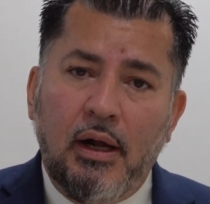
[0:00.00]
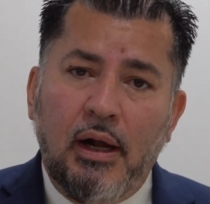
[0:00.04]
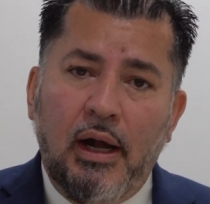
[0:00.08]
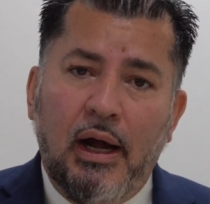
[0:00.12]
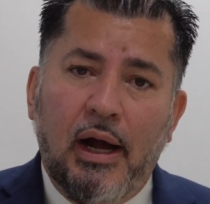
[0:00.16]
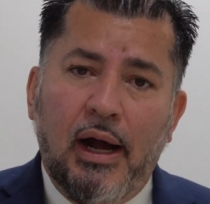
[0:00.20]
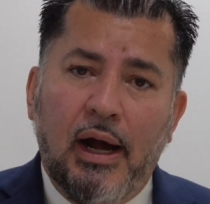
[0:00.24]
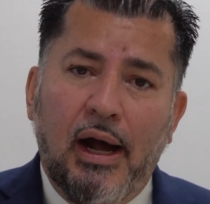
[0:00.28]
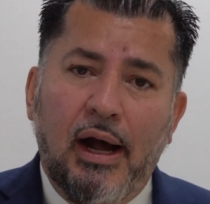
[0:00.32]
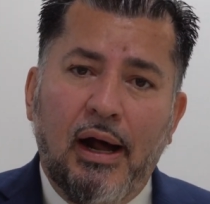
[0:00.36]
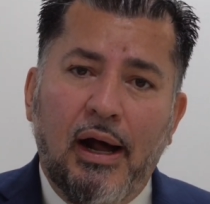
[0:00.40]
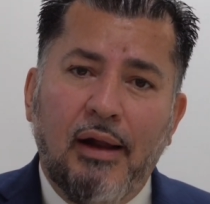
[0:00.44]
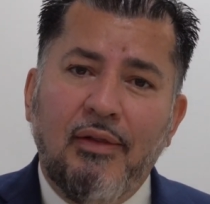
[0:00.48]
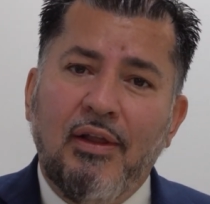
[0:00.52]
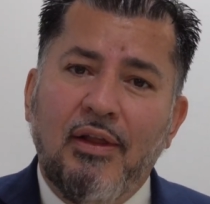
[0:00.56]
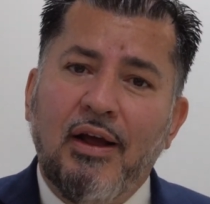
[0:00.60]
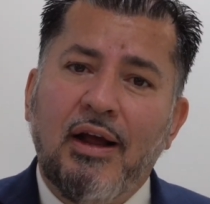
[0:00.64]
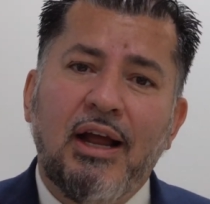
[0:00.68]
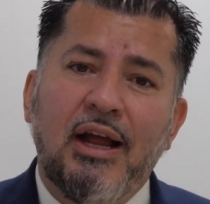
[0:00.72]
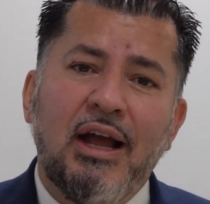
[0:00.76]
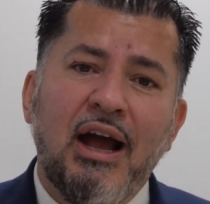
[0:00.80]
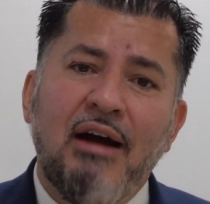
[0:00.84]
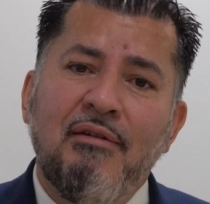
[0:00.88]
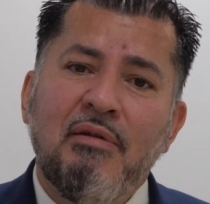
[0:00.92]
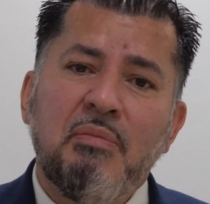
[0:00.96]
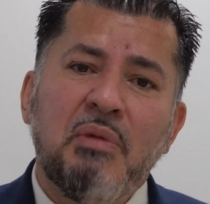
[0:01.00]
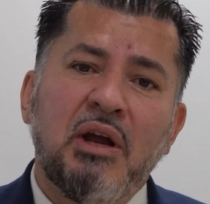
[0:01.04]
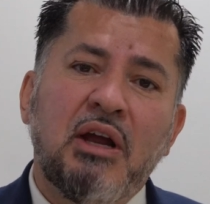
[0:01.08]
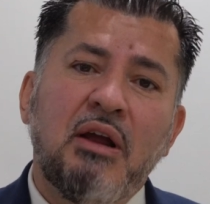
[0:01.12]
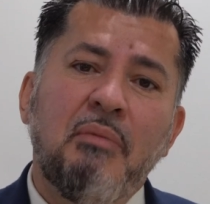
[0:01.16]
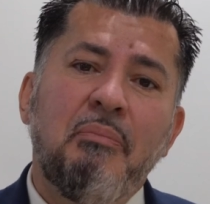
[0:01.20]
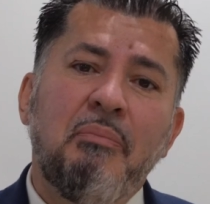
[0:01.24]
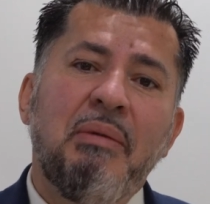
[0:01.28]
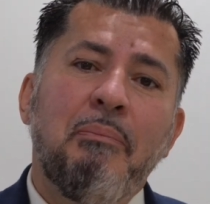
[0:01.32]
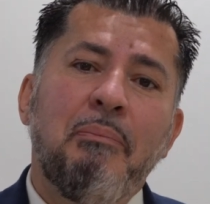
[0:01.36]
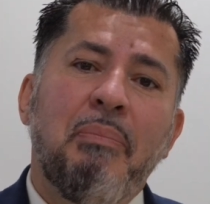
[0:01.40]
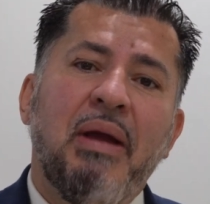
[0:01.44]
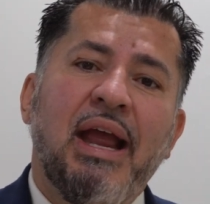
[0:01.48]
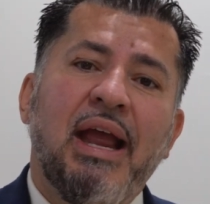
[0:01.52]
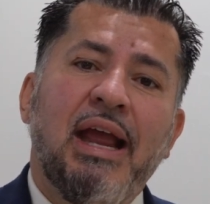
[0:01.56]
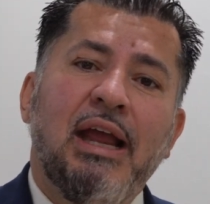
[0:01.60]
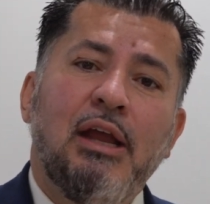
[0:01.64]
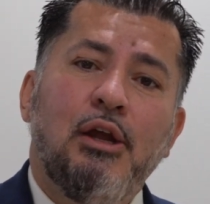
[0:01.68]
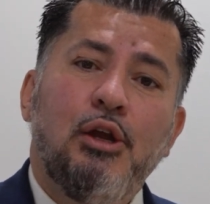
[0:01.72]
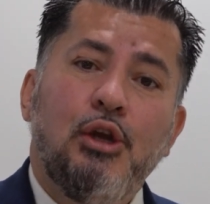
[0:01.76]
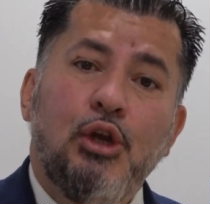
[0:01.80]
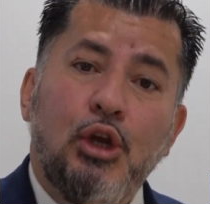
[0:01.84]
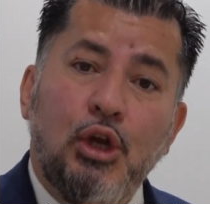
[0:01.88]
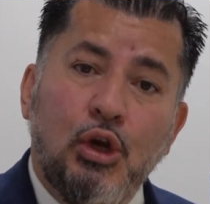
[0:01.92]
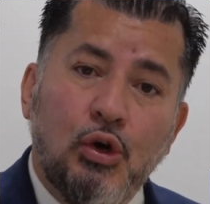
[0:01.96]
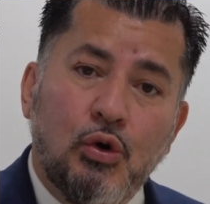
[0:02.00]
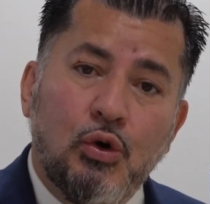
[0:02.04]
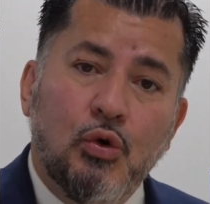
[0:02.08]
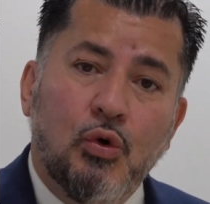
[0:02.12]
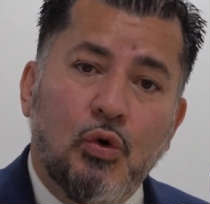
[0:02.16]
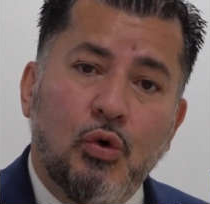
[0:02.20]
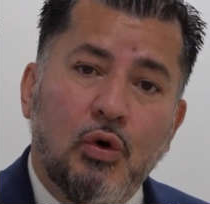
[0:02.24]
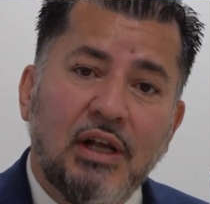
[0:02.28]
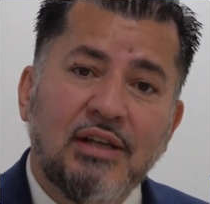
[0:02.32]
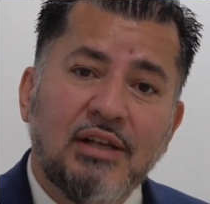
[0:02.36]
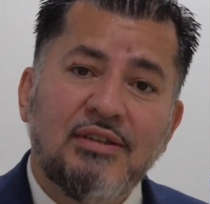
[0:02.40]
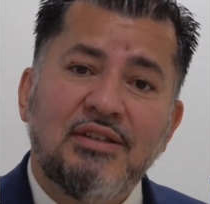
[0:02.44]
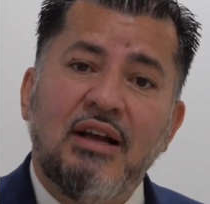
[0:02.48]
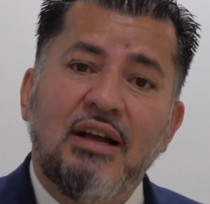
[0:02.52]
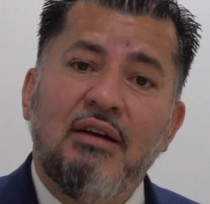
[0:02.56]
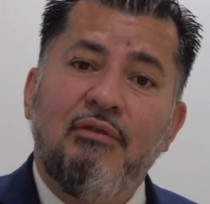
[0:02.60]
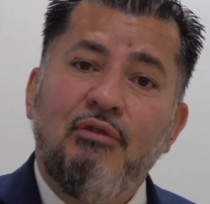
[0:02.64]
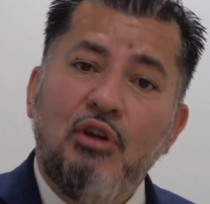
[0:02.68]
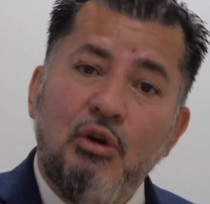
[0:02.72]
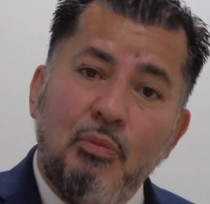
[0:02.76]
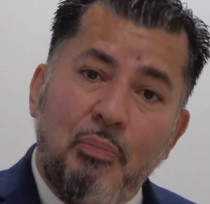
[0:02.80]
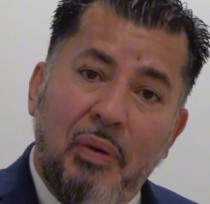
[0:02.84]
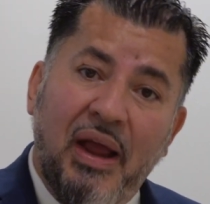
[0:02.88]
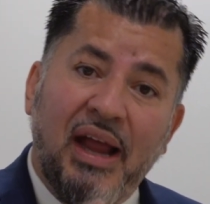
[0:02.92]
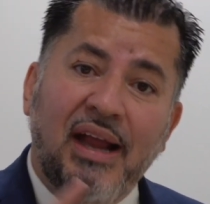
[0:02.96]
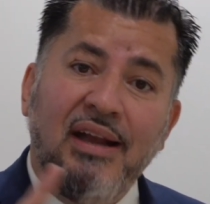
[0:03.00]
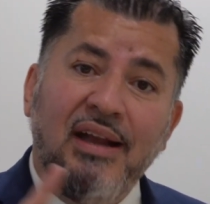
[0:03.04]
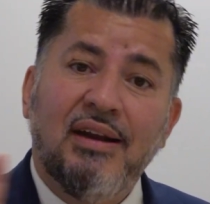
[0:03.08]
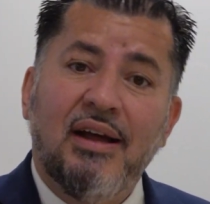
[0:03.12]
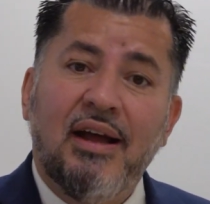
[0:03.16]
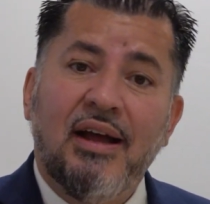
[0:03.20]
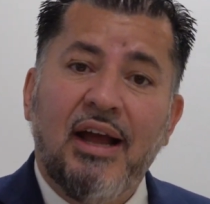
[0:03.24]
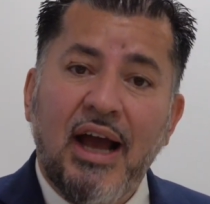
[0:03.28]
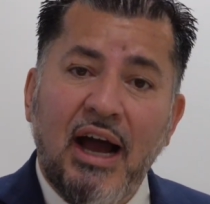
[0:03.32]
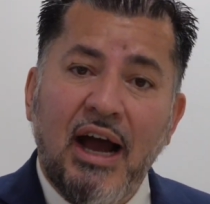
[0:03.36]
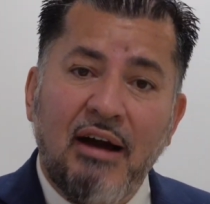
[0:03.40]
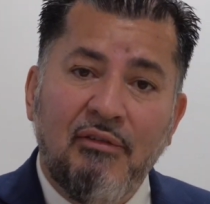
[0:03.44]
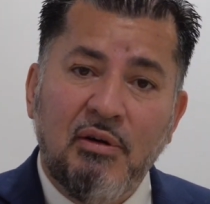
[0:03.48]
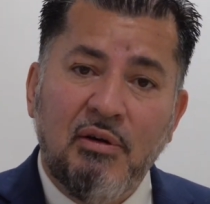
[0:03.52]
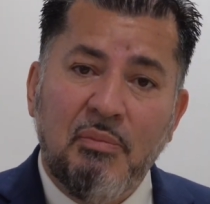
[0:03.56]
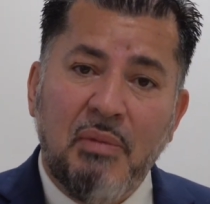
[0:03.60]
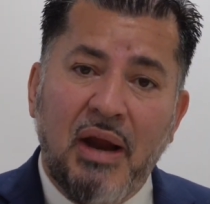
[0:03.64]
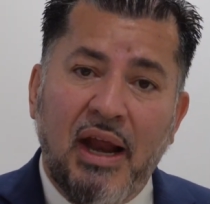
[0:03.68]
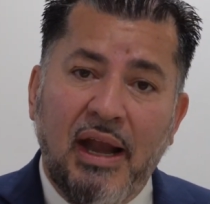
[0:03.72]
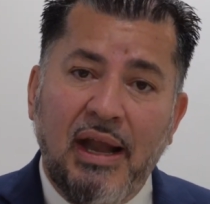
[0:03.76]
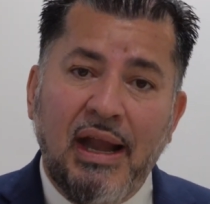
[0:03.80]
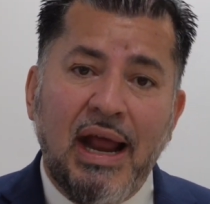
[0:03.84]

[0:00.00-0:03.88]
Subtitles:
The government could be paying you instead of you paying the government.